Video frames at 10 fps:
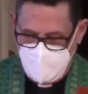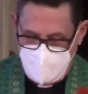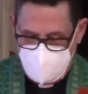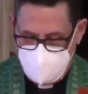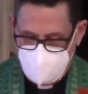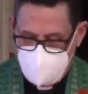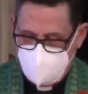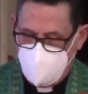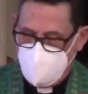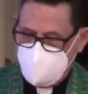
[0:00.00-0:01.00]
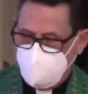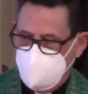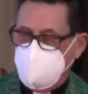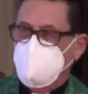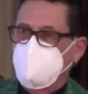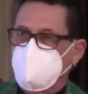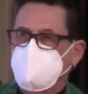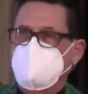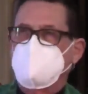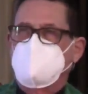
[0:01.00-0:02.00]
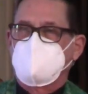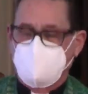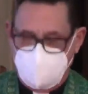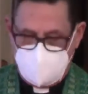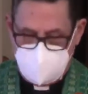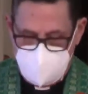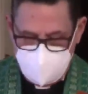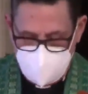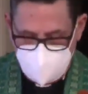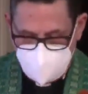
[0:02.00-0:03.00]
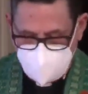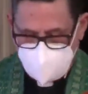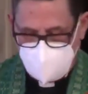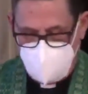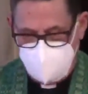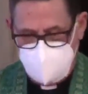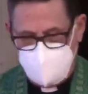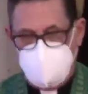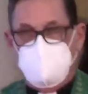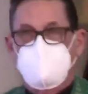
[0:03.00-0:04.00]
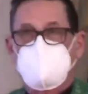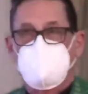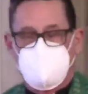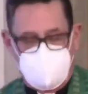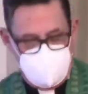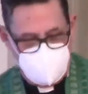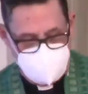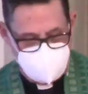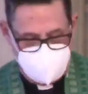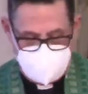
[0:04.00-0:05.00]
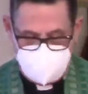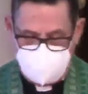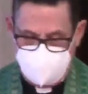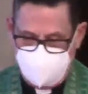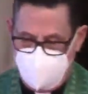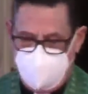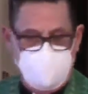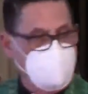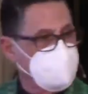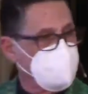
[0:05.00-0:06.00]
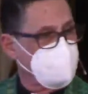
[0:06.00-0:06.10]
I do not want to hear political comments, commentary, or rhetoric from the pulpit.